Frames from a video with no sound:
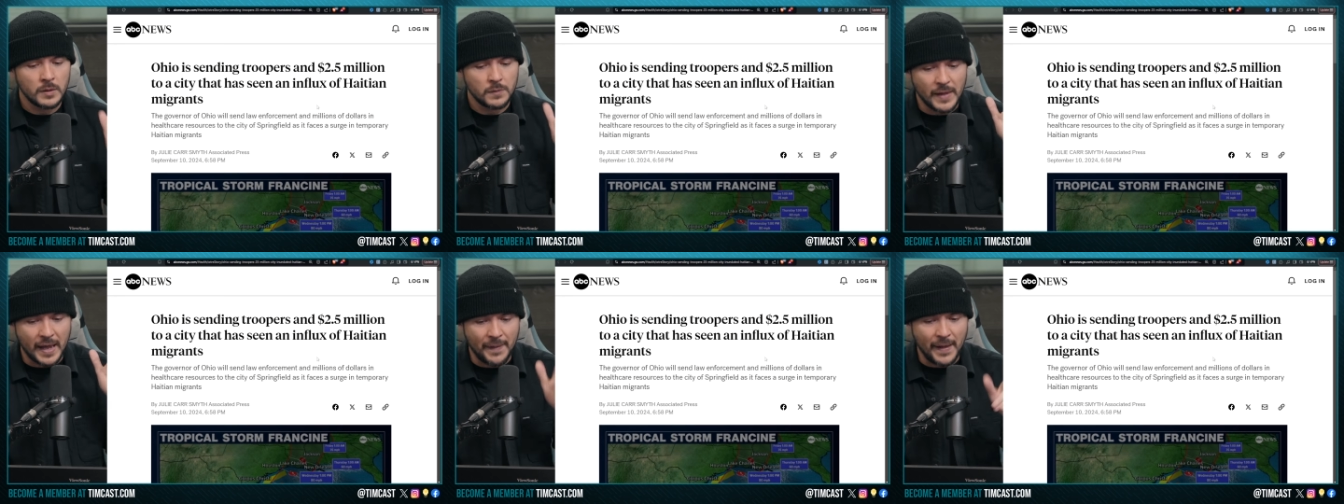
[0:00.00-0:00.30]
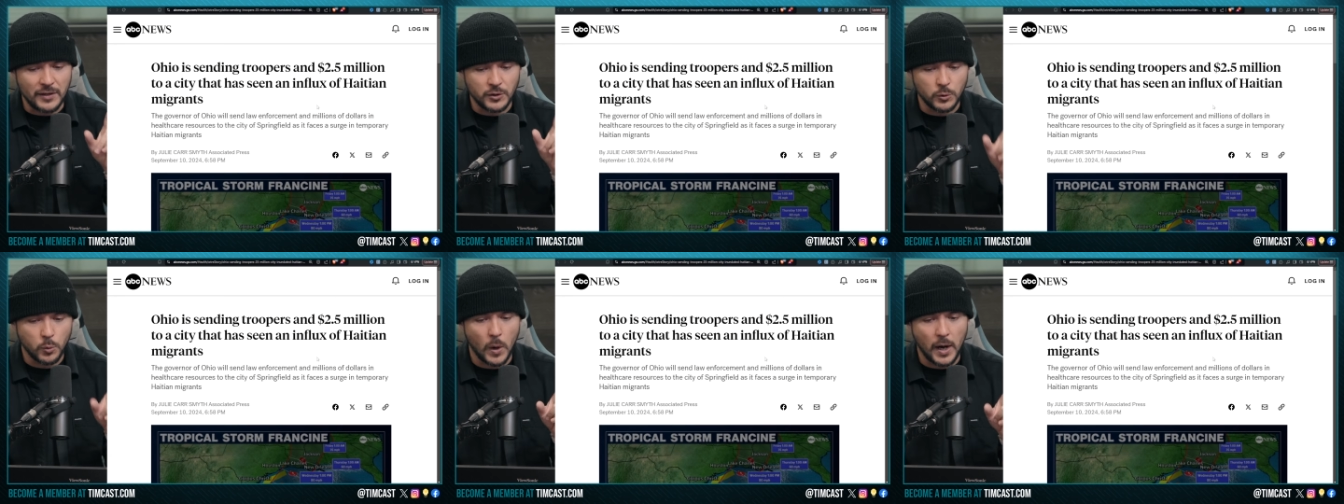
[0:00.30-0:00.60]
And
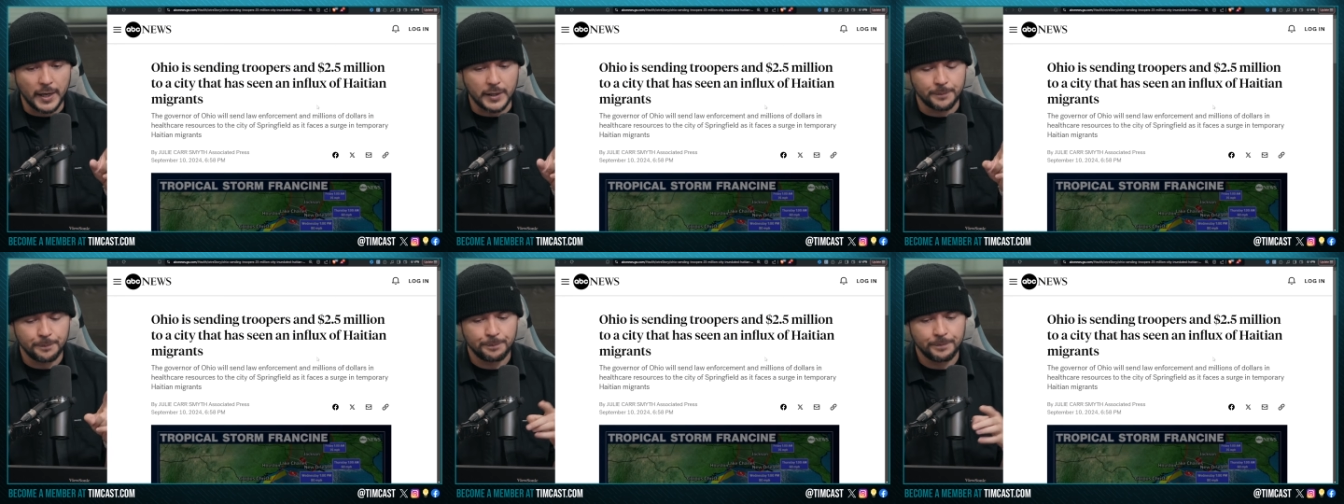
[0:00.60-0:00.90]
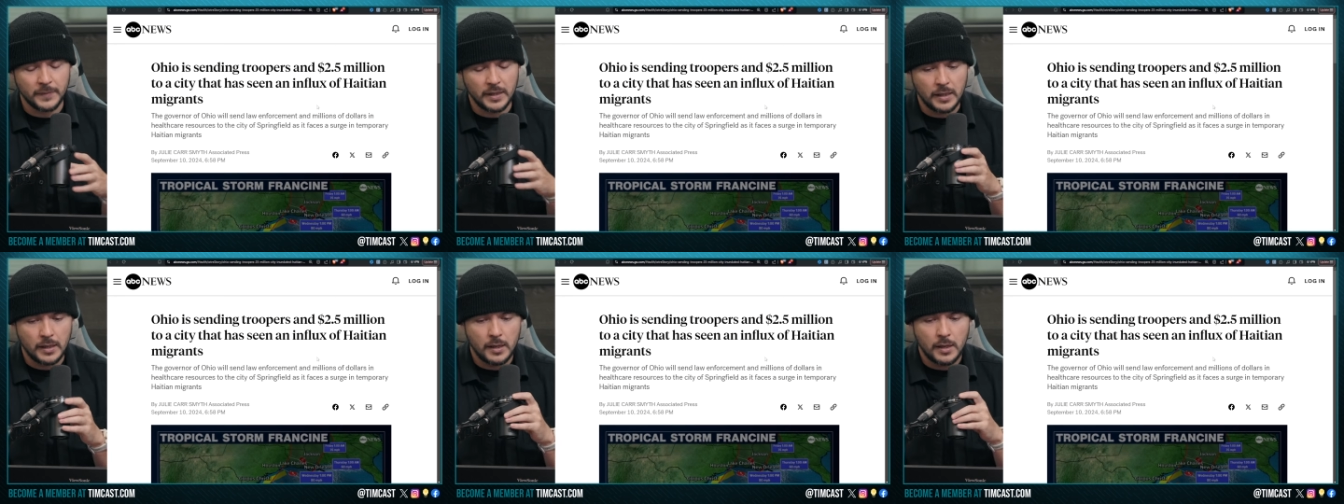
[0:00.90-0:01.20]
that's why.
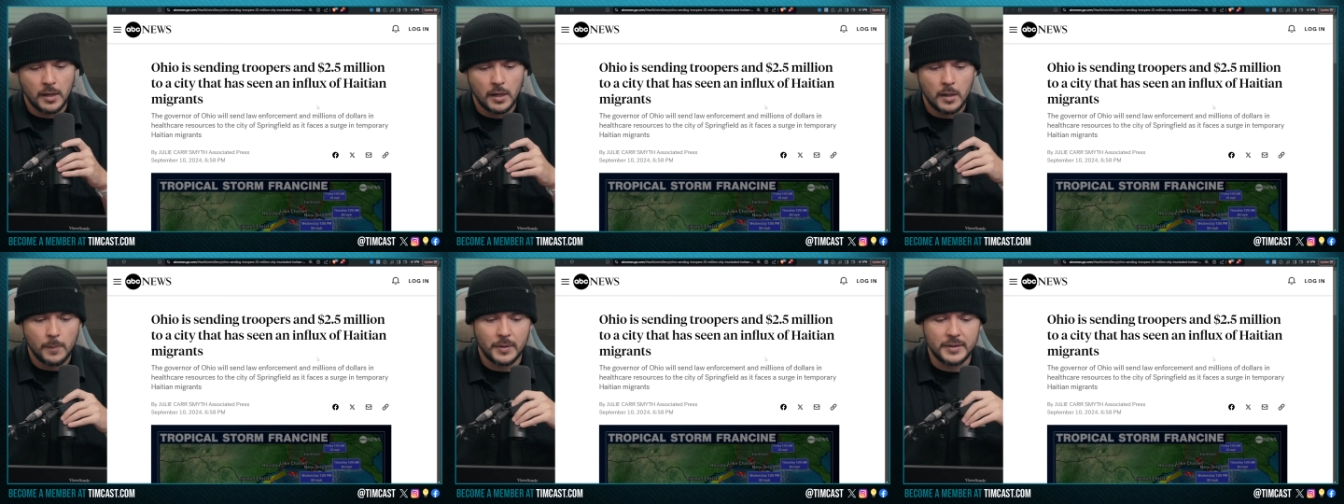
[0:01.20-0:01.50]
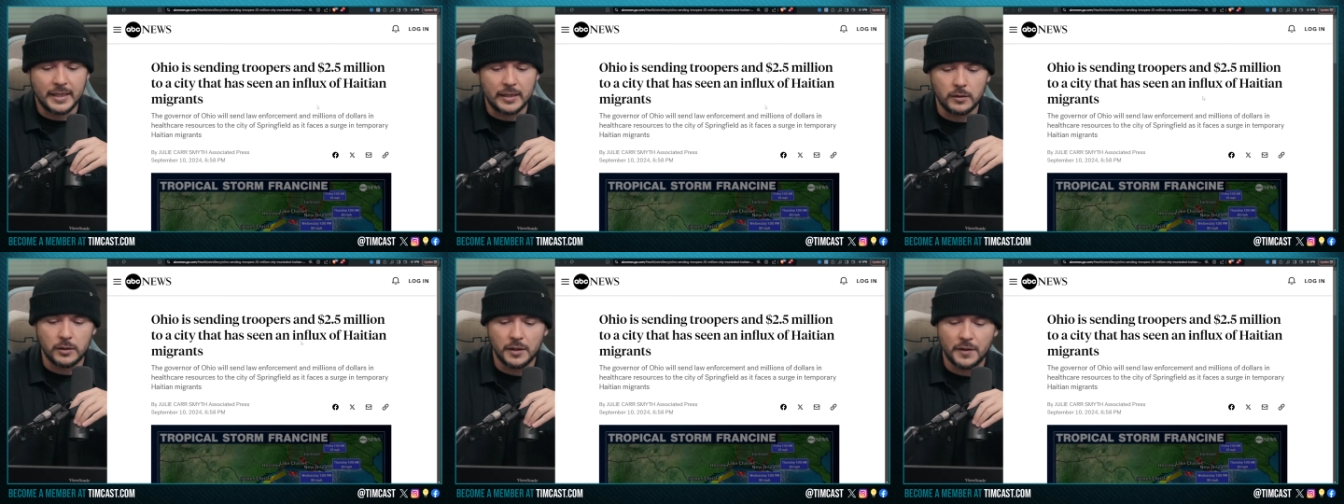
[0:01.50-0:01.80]
But
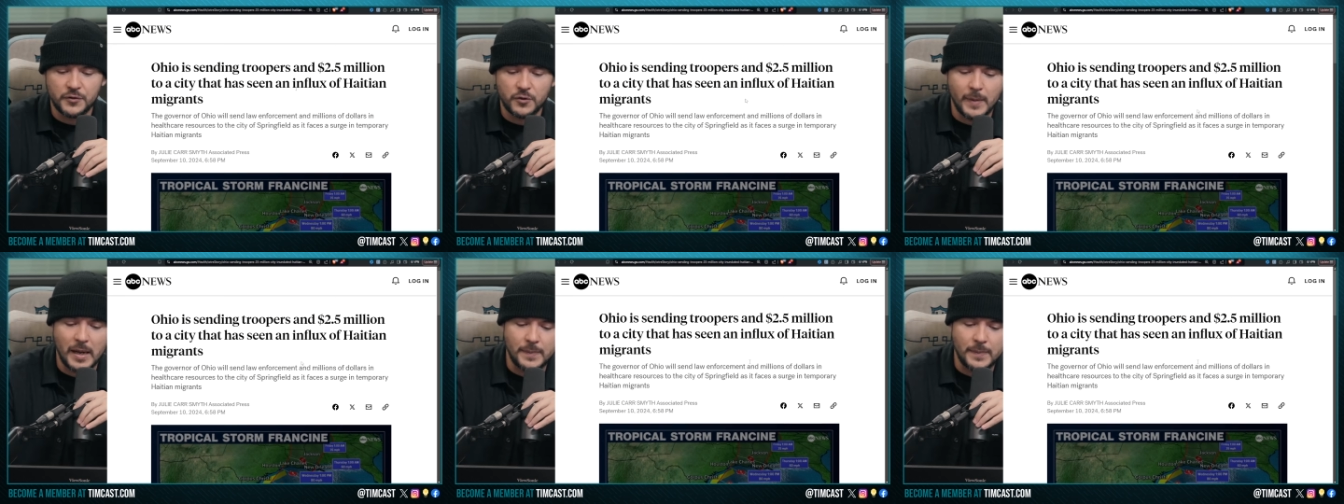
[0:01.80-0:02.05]
take a look at this from